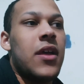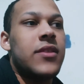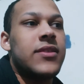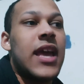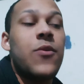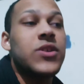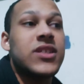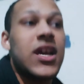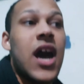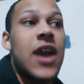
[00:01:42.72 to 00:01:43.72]
There was a
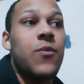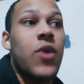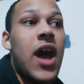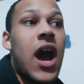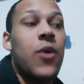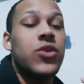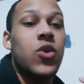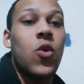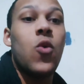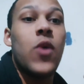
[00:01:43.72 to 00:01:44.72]
time where I would
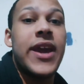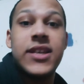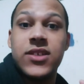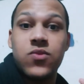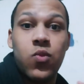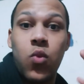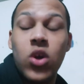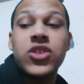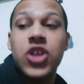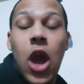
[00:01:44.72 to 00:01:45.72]
always
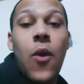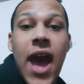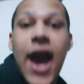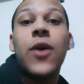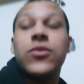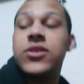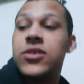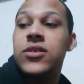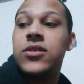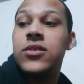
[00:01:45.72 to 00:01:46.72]
want to go out.
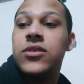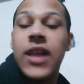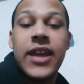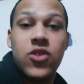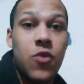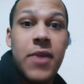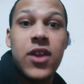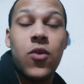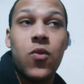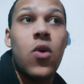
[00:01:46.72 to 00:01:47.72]
No matter
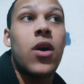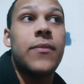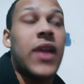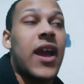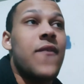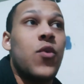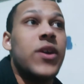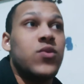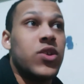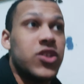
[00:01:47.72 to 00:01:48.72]
what, I've
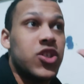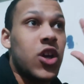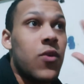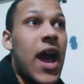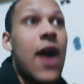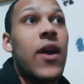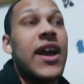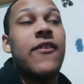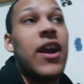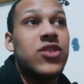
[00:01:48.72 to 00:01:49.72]
always wanted to go out.
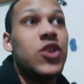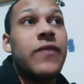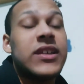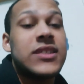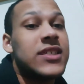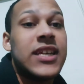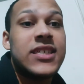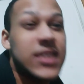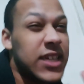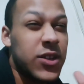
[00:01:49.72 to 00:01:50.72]
Around
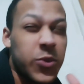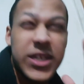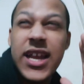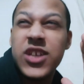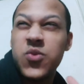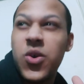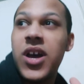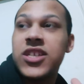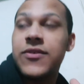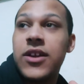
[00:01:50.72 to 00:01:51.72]
2016, it was at its
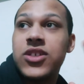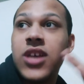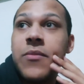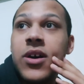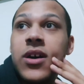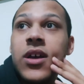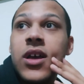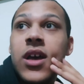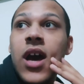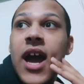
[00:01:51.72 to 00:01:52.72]
worst. Around summer,
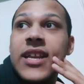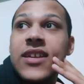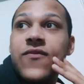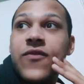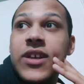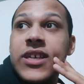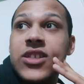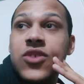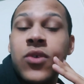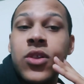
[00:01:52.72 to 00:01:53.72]
I didn't really
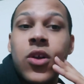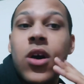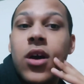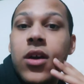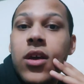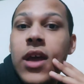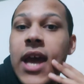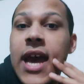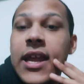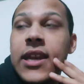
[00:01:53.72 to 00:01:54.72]
do a lot,
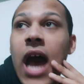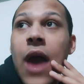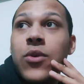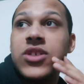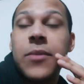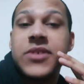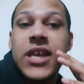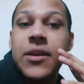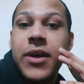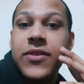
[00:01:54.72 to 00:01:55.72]
and I was upset
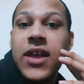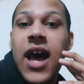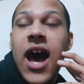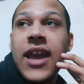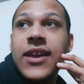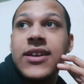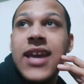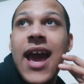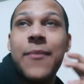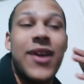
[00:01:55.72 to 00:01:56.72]
about that. I
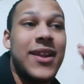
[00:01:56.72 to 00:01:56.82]
kept